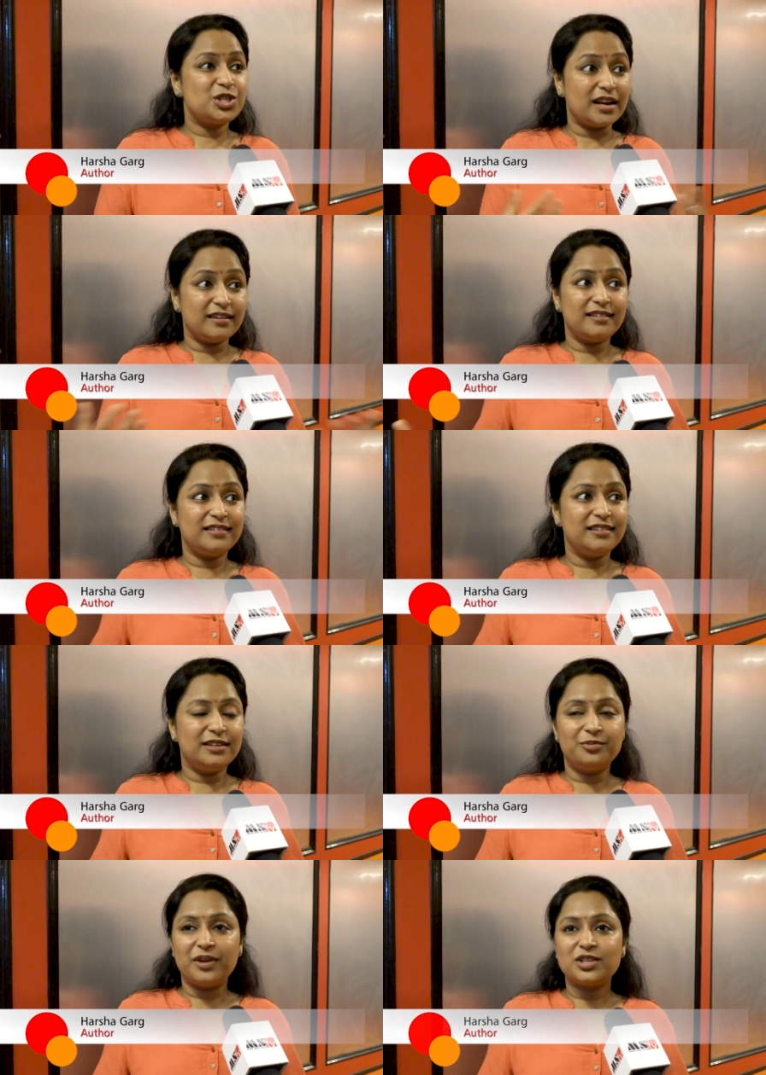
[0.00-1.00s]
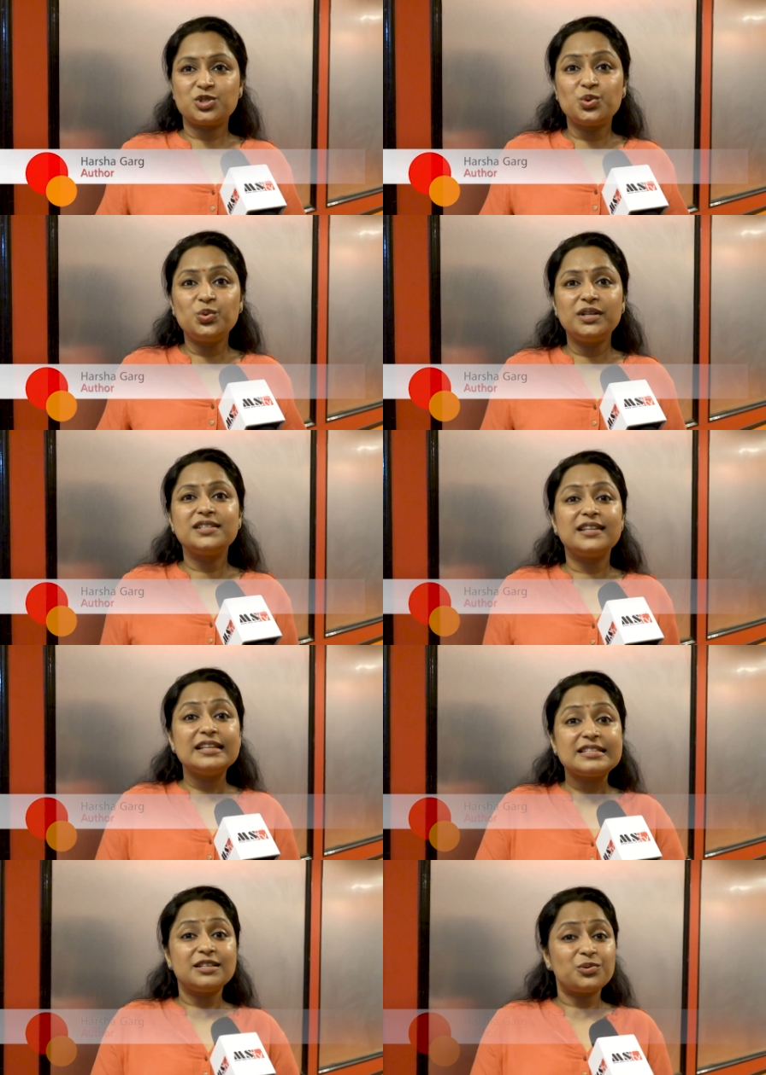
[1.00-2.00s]
and then the way students
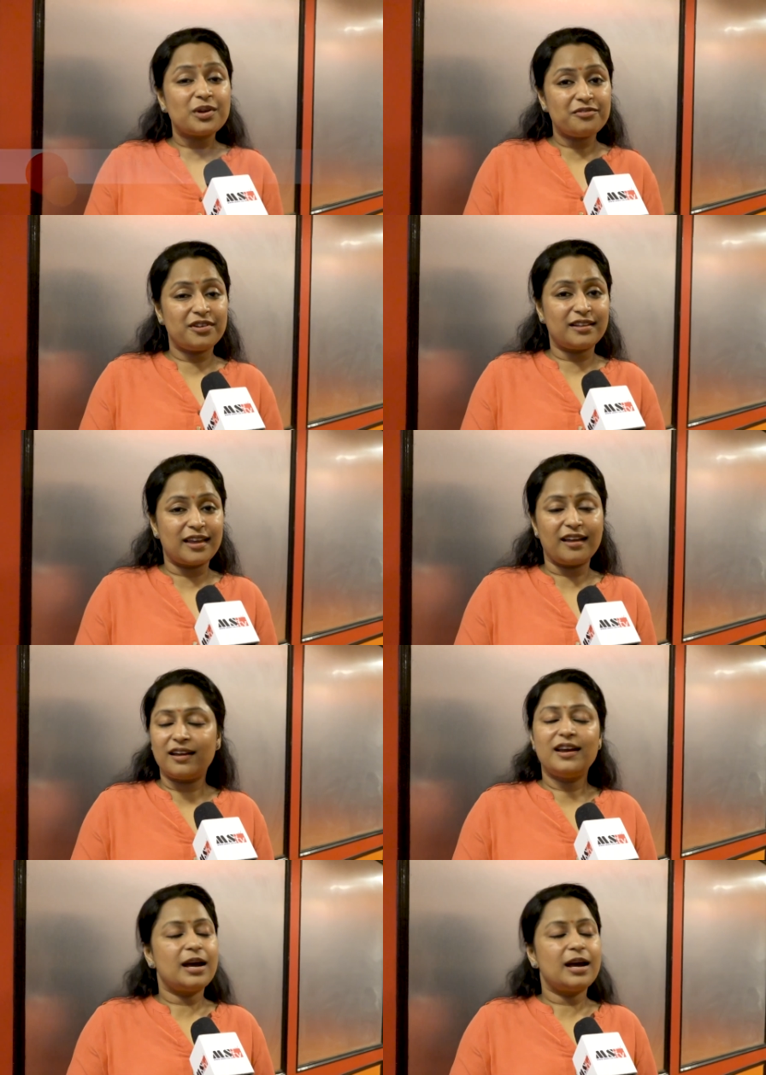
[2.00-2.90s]
listen to everything.